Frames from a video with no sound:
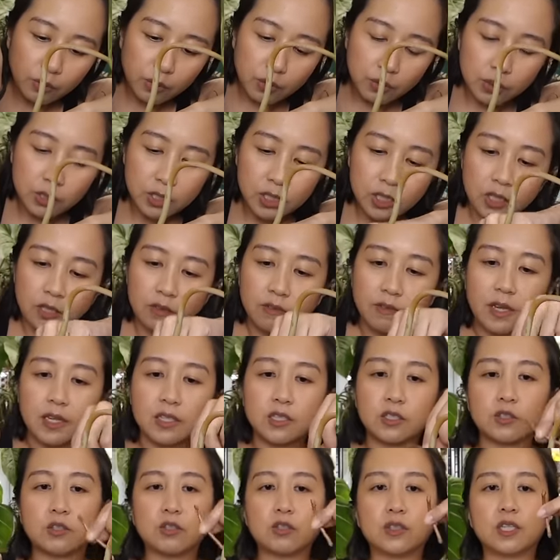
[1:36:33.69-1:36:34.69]
roots in the
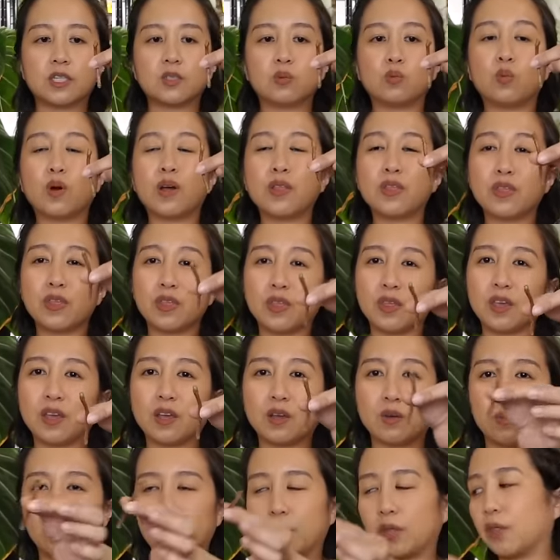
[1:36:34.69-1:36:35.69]
vessel. That's one
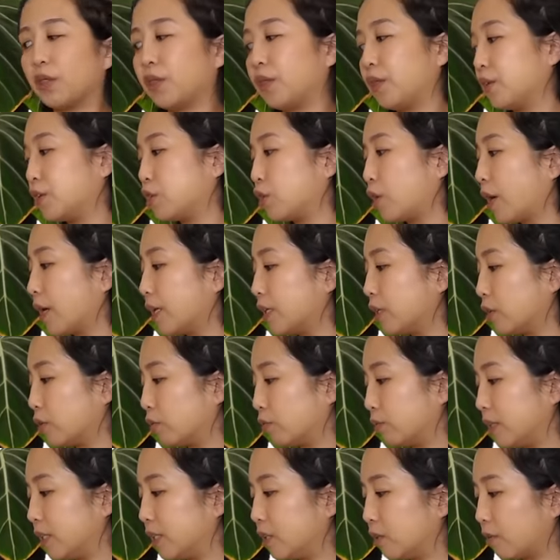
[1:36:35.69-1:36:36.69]
thing with trying to
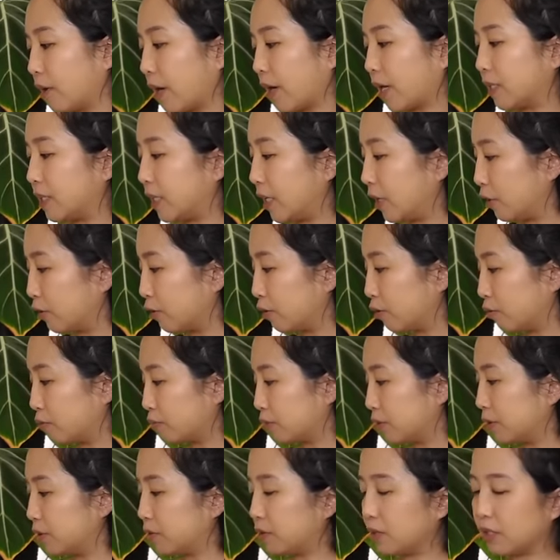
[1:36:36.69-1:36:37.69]
redirect aerial
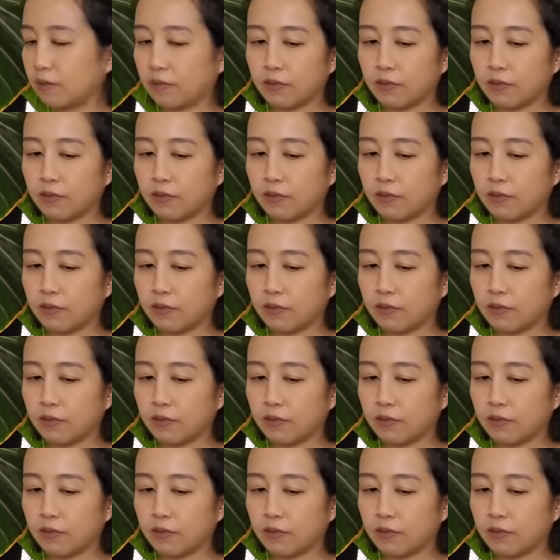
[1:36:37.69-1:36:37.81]
roots.